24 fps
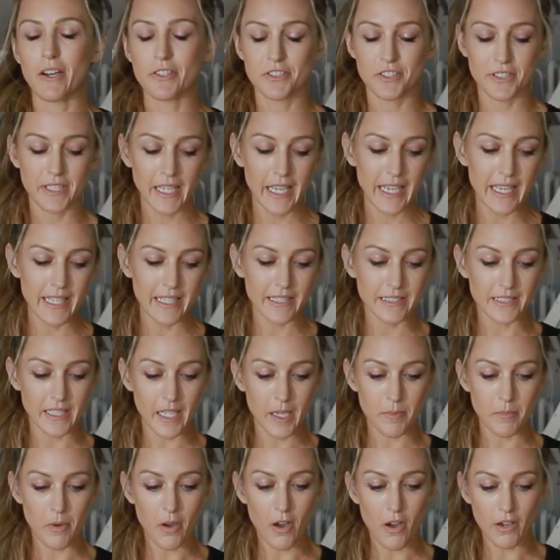Today is
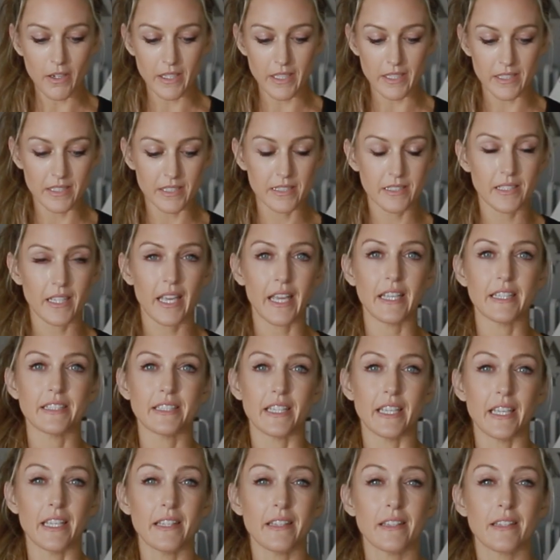August
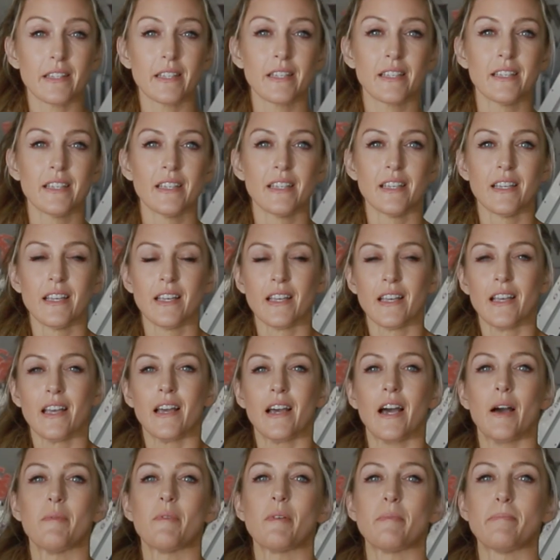
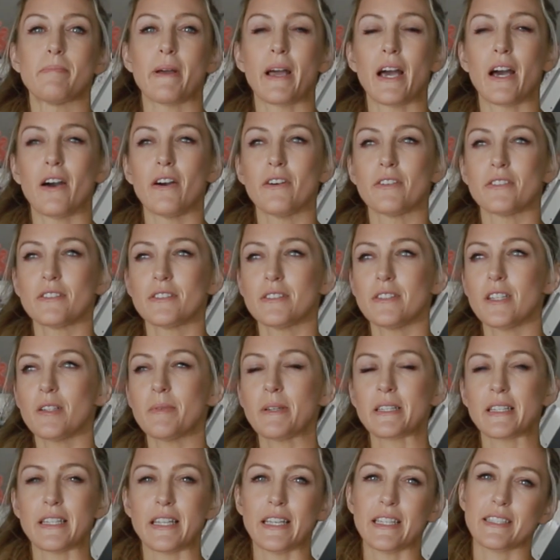18th. I'm about a
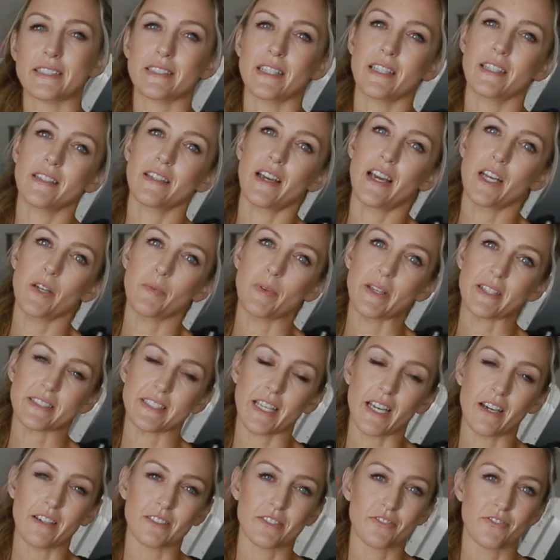little bit less than 9 weeks
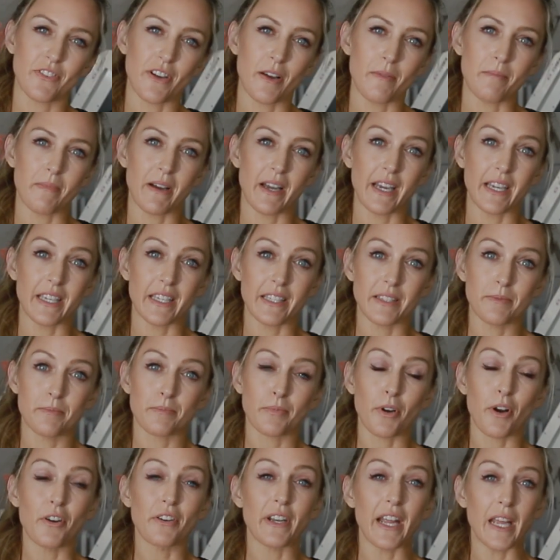out from my
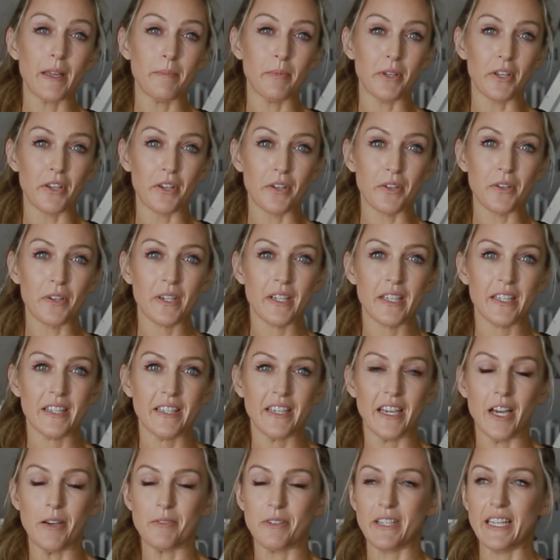pro debut.
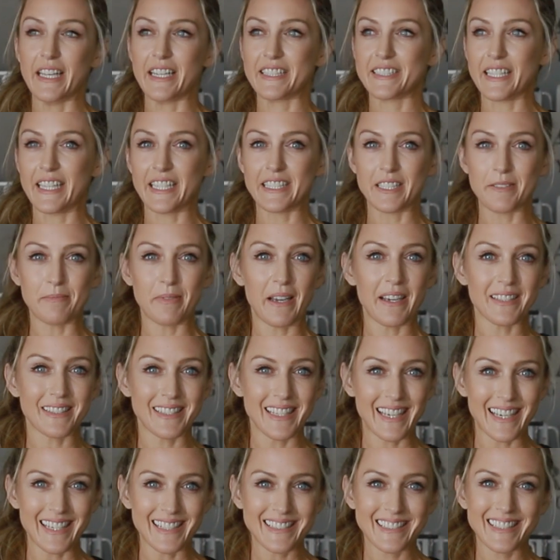I'm really excited about
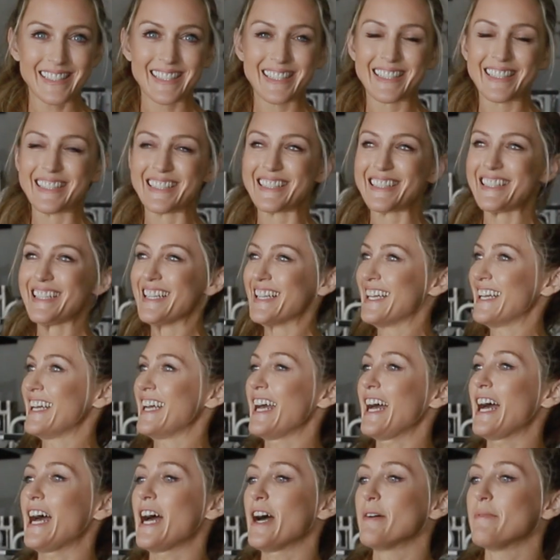that.
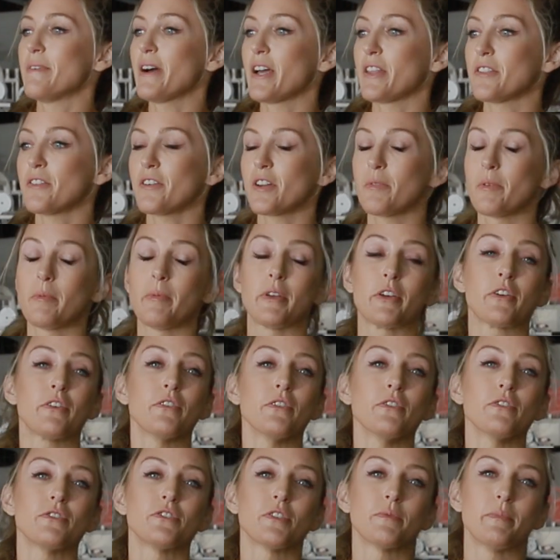I thought it would be
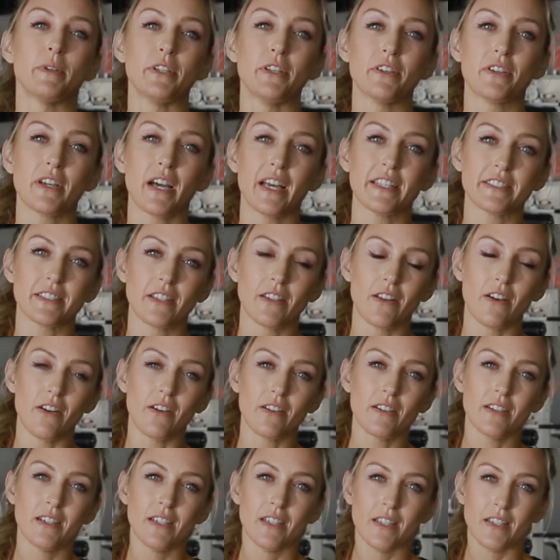cool to bring you guys
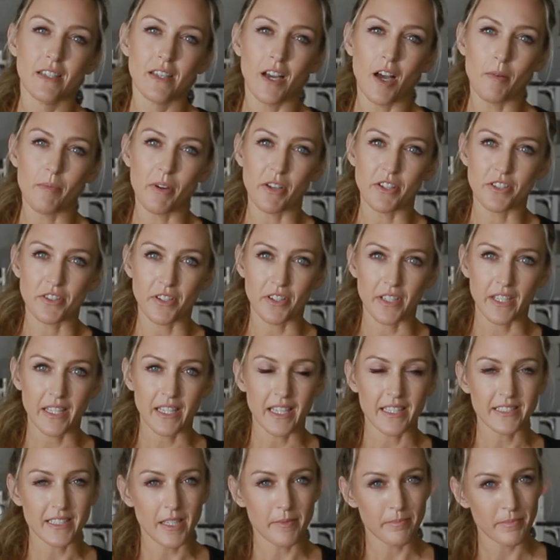along on my journey
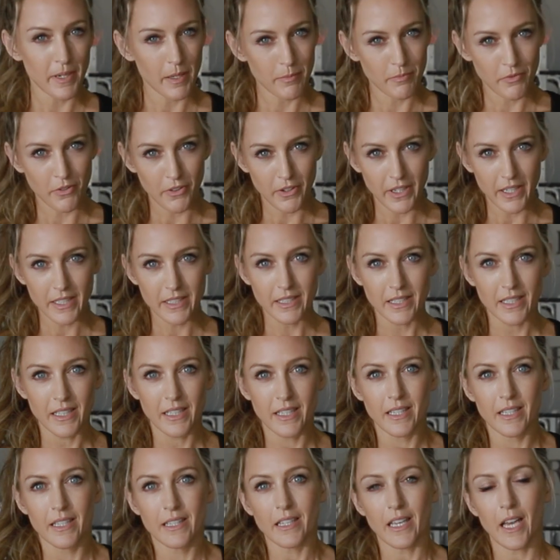as I prep for it.
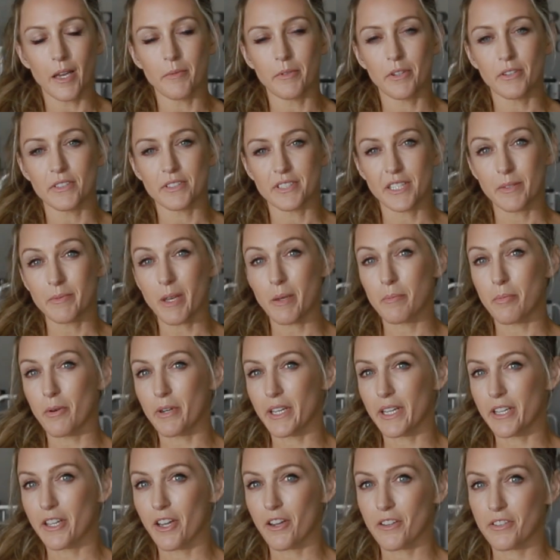You'll see my
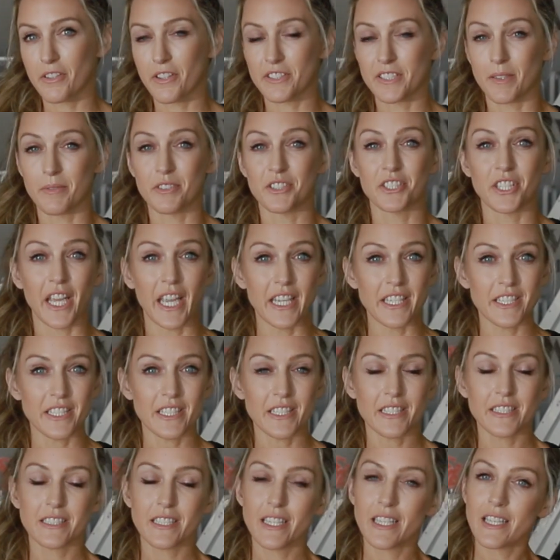body go through some
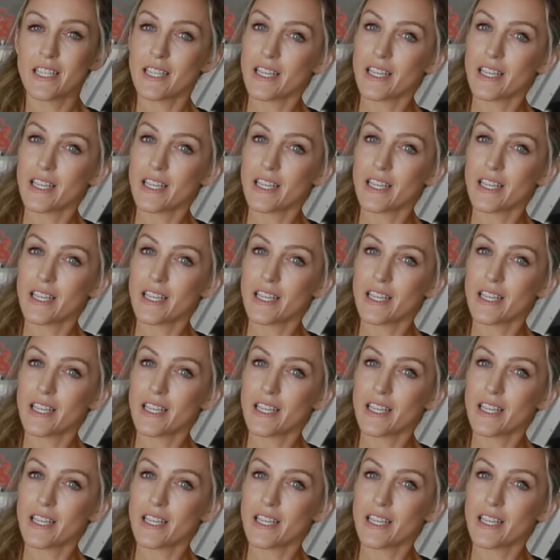changes.